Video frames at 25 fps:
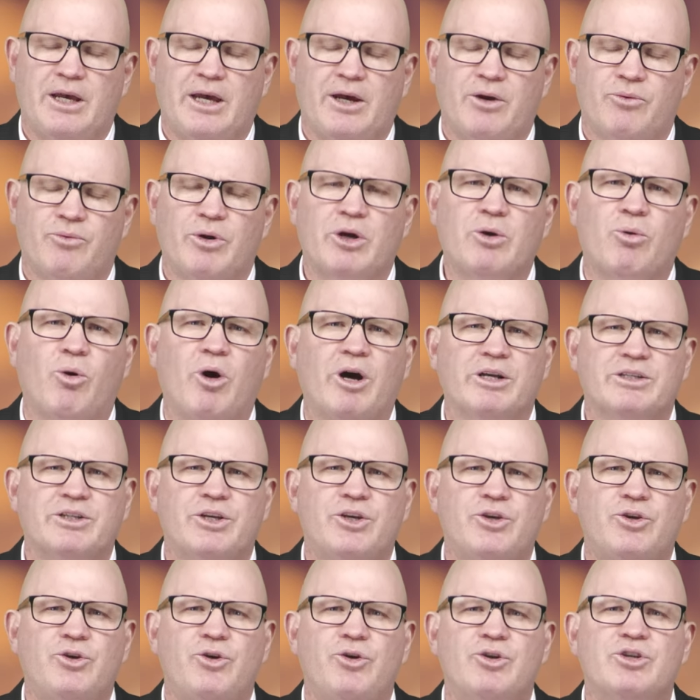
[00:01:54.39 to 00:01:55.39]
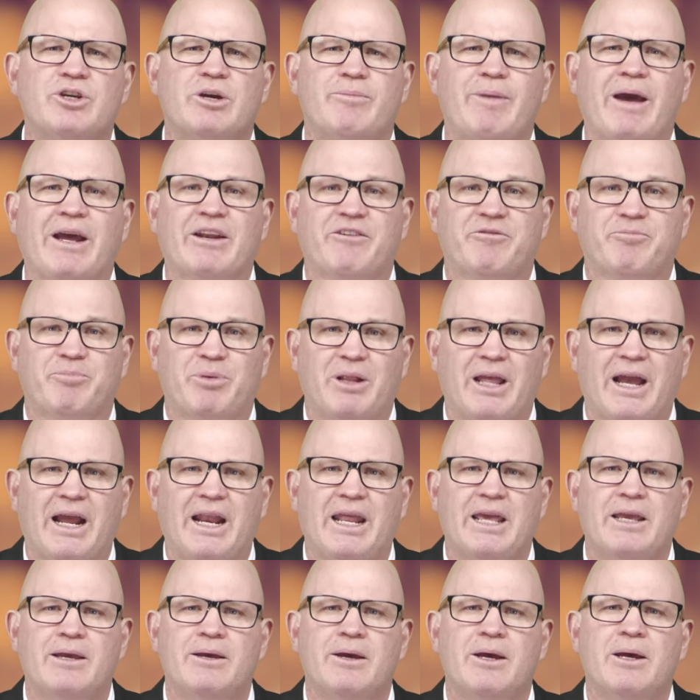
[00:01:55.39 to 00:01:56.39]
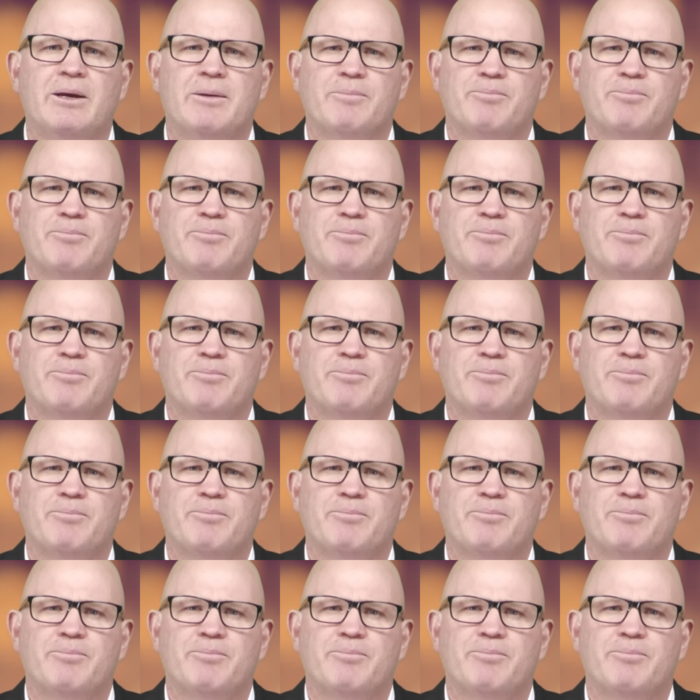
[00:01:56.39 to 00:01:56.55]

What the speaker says: requires a huge amount of planning,